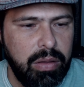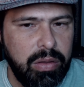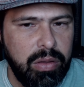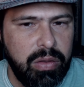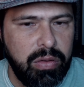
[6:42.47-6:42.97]

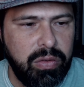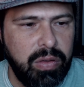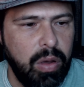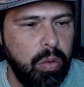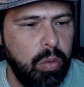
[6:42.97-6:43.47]

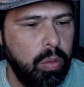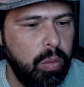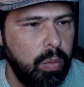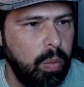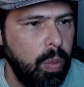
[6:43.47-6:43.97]
So
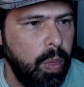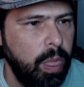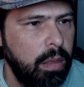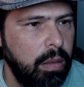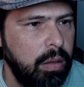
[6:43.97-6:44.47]

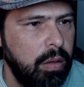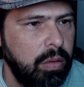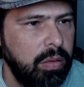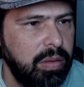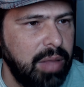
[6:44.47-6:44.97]

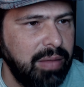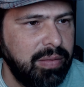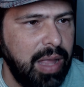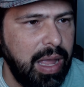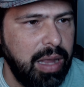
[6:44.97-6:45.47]
that's
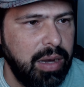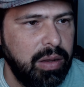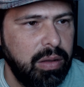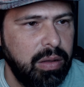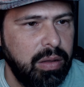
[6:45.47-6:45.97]
that.
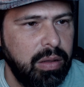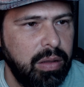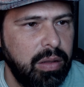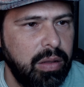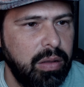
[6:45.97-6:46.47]

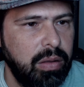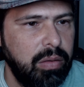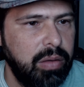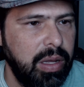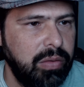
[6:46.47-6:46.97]

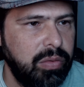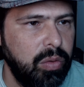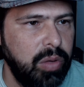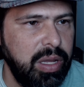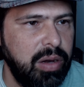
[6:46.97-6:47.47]
Okay. So
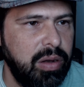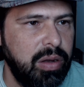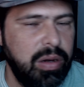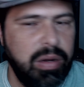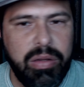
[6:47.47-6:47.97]

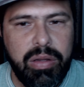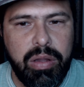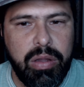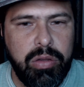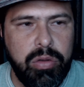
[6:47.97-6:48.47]
here
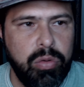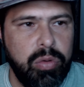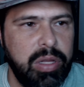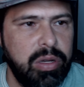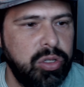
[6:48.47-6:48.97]
you
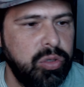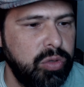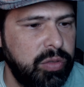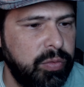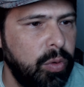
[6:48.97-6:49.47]
either choose
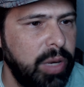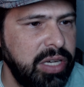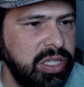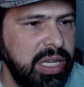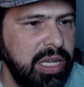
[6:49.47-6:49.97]
full
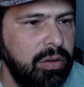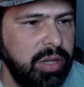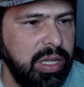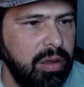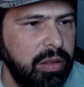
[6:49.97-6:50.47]
HD or
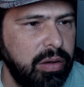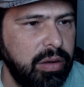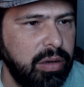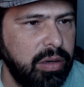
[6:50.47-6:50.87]
the other